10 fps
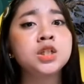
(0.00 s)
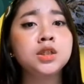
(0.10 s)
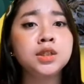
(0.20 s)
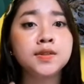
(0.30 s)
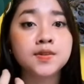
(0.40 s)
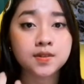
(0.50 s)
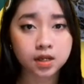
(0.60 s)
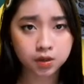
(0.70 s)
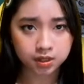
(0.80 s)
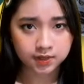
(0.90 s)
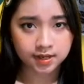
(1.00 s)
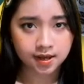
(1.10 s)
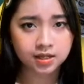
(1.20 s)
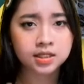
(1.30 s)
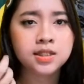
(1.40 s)
considered
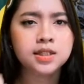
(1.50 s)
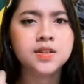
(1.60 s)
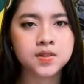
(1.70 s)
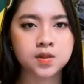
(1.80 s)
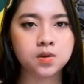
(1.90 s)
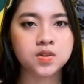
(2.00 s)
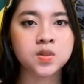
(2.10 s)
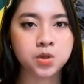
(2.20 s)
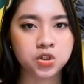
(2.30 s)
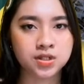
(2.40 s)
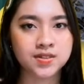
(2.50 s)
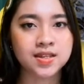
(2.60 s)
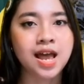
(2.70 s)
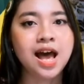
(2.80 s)
a keystone species